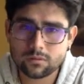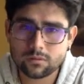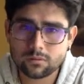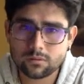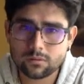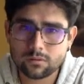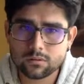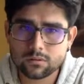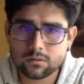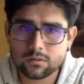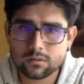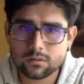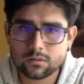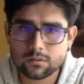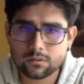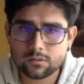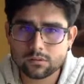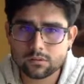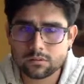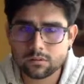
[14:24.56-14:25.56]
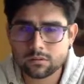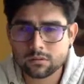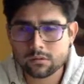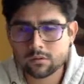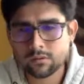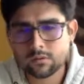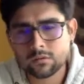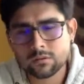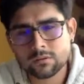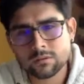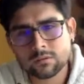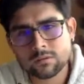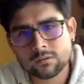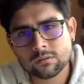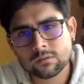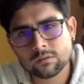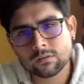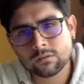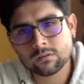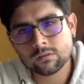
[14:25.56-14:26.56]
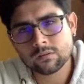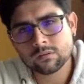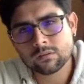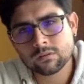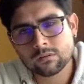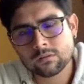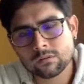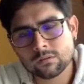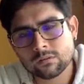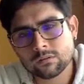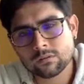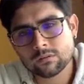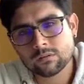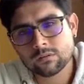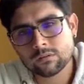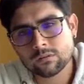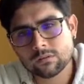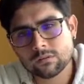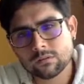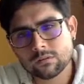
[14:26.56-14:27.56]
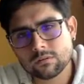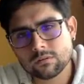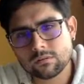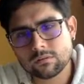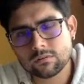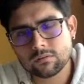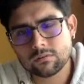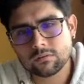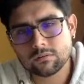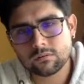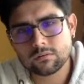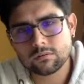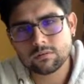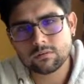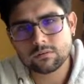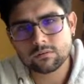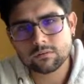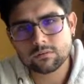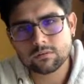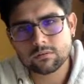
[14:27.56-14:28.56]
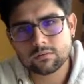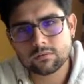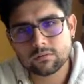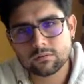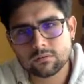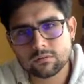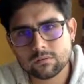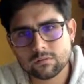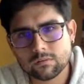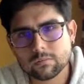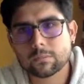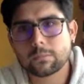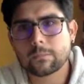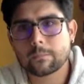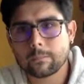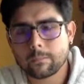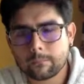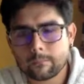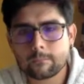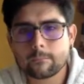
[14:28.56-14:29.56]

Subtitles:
This person isn't speaking.